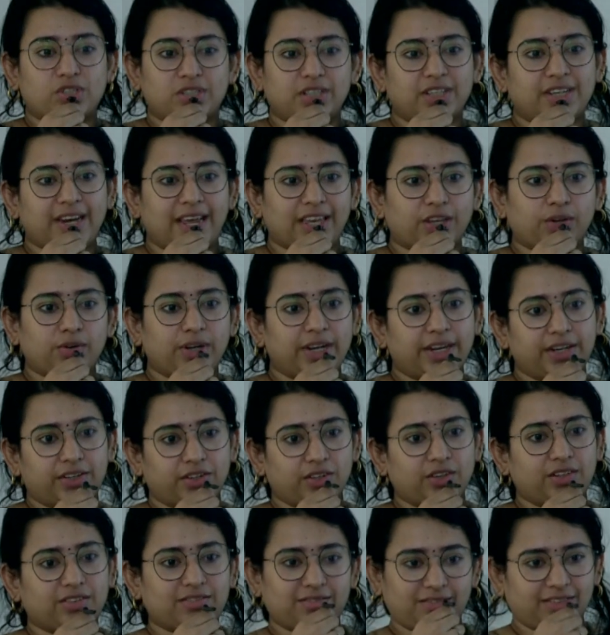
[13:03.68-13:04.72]
the
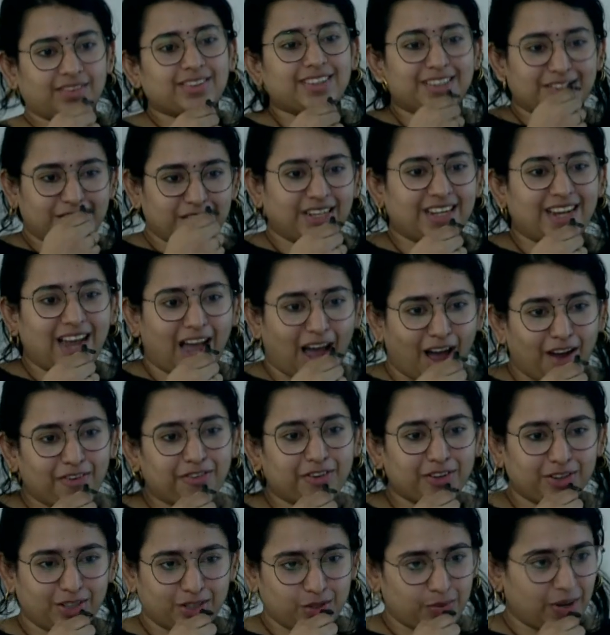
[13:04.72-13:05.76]
regulator literally
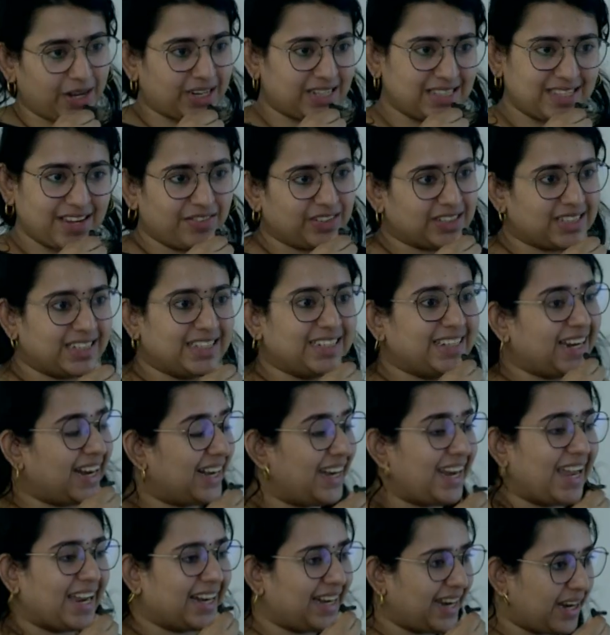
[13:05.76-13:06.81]
after the 2017
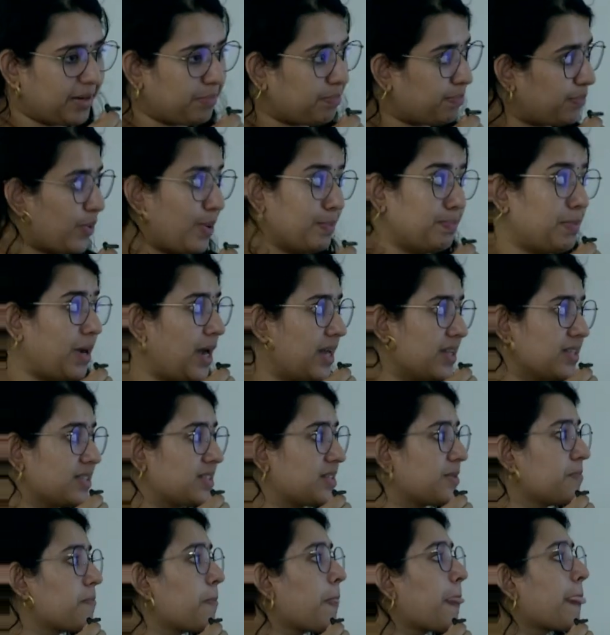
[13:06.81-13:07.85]
deadline had
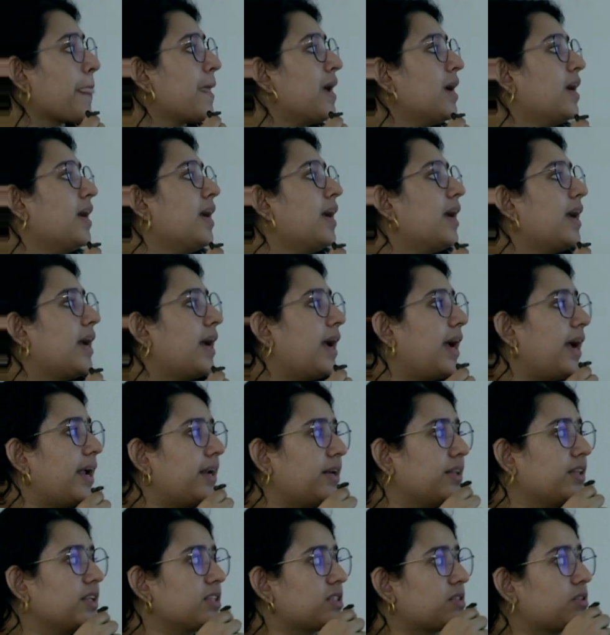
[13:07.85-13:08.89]
passed.
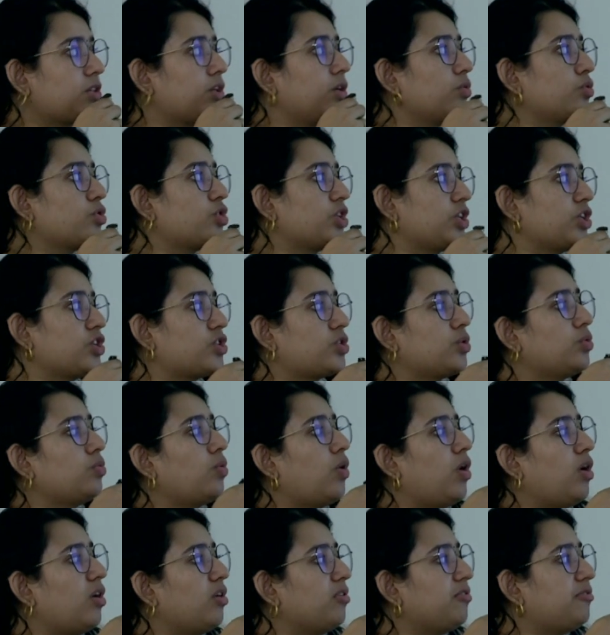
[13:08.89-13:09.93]
And this huge issue
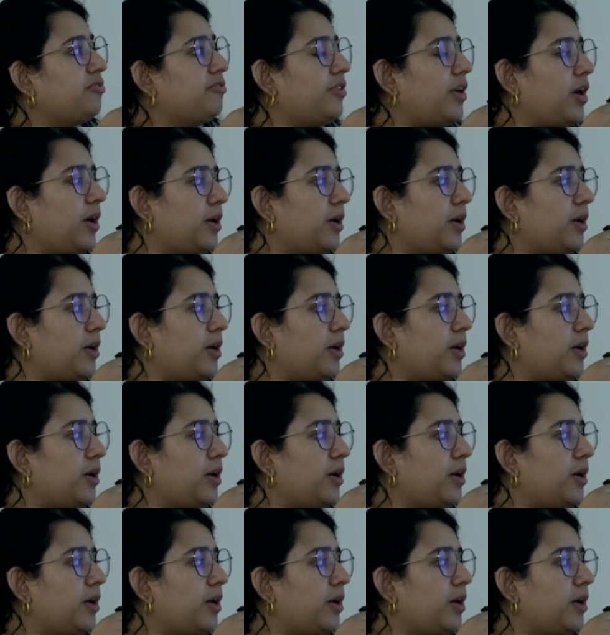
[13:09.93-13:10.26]
of